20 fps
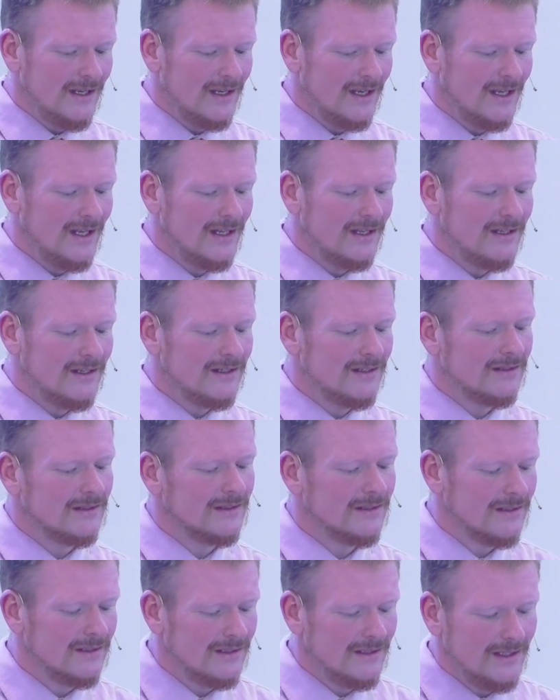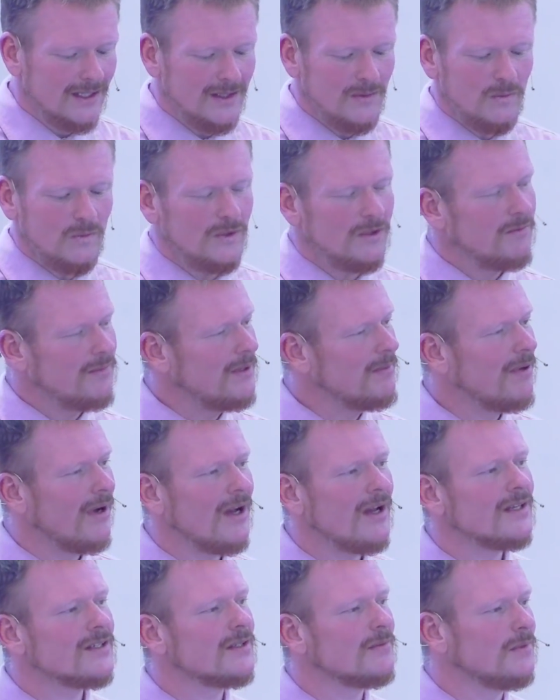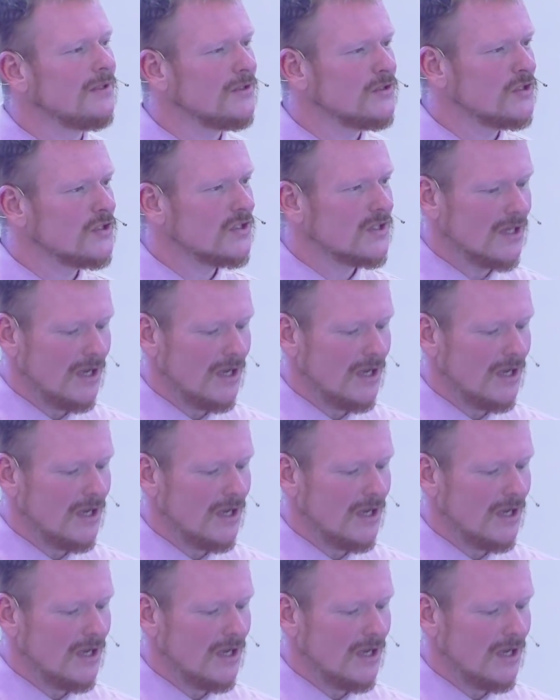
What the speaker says: And it would be possible just